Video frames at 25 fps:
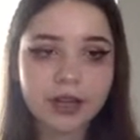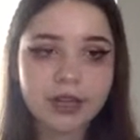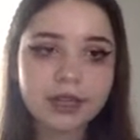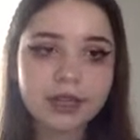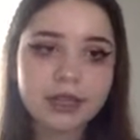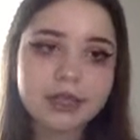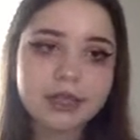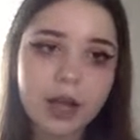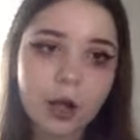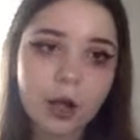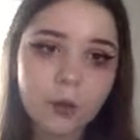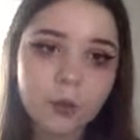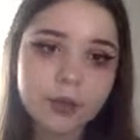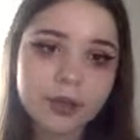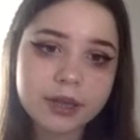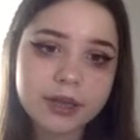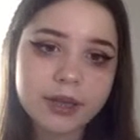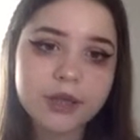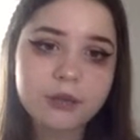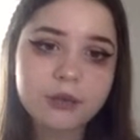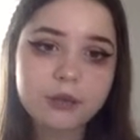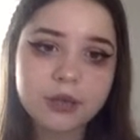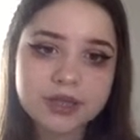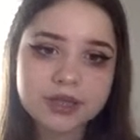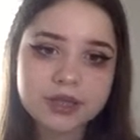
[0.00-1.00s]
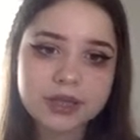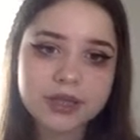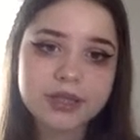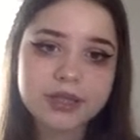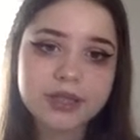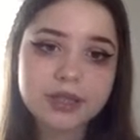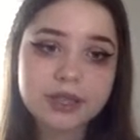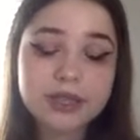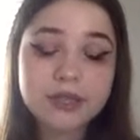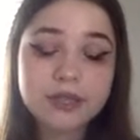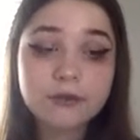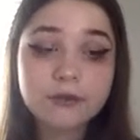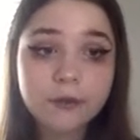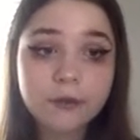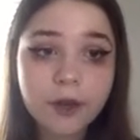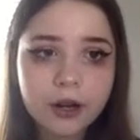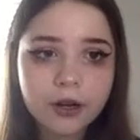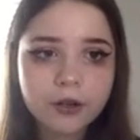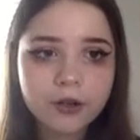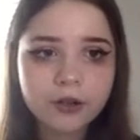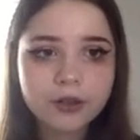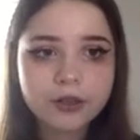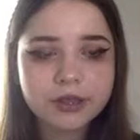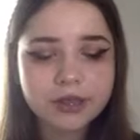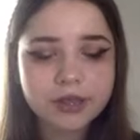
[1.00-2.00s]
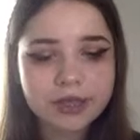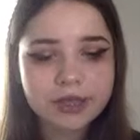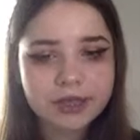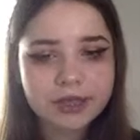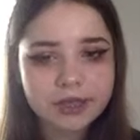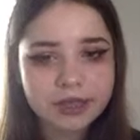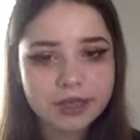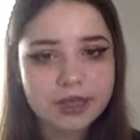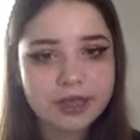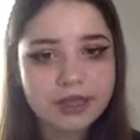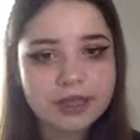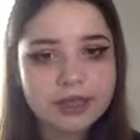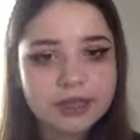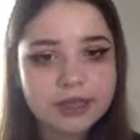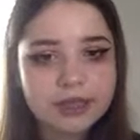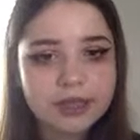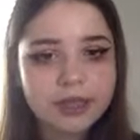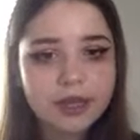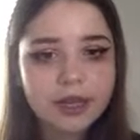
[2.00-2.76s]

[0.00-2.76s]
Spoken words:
It's helping it resist this fungal disease.